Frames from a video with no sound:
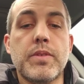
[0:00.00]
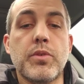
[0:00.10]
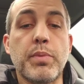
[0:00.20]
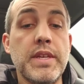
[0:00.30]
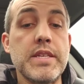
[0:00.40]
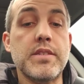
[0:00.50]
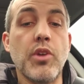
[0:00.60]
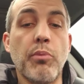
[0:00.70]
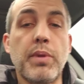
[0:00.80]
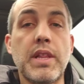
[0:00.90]
So please
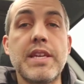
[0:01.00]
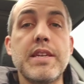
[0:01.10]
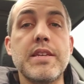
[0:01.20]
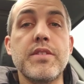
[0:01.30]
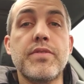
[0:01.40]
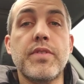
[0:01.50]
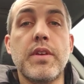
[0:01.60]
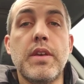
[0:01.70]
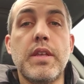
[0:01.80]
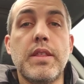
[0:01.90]
don't believe
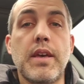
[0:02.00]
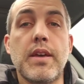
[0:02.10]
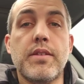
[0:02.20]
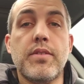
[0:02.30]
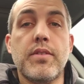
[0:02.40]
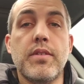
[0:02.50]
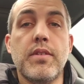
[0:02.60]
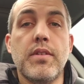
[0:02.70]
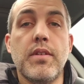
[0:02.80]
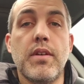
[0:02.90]
that
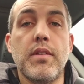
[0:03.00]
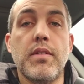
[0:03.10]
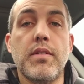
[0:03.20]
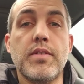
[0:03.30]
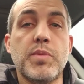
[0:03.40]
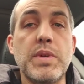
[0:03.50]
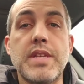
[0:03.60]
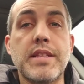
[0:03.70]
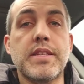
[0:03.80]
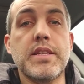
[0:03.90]
speed
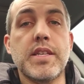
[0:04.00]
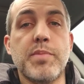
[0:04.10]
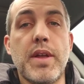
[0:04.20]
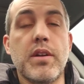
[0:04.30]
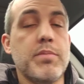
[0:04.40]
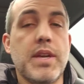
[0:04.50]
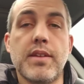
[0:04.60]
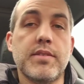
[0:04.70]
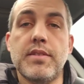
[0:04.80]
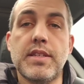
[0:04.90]
density is better,
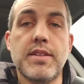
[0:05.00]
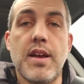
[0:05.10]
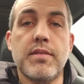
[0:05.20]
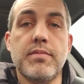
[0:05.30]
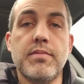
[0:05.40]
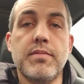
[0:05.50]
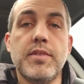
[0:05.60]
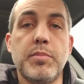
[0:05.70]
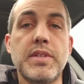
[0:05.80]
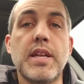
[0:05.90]
because it's not.
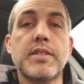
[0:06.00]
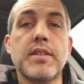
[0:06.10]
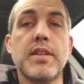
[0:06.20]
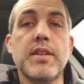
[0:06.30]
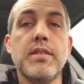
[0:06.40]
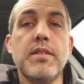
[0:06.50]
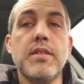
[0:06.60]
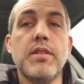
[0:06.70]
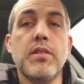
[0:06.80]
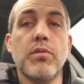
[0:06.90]
Speed density
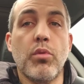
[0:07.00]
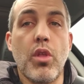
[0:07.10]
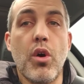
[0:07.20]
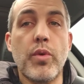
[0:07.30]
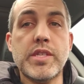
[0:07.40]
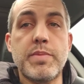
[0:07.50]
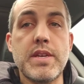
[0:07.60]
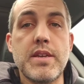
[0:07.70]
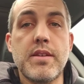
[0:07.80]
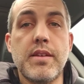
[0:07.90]
will always
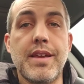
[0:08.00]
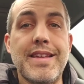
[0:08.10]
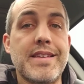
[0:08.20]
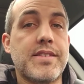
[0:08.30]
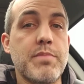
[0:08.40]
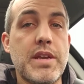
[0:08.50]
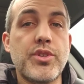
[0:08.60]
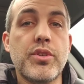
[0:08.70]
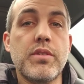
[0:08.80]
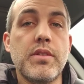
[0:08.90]
be an
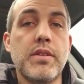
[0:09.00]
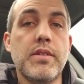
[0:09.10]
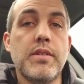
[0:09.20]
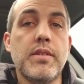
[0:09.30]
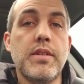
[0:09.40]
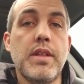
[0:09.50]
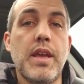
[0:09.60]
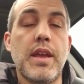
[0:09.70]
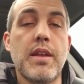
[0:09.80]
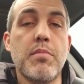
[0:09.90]
estimation,
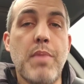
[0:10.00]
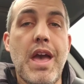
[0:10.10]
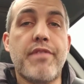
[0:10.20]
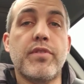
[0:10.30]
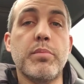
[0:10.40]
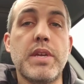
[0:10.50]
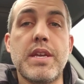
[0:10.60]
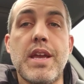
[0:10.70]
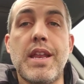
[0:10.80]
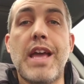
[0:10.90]
and MAF will
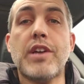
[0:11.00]
be an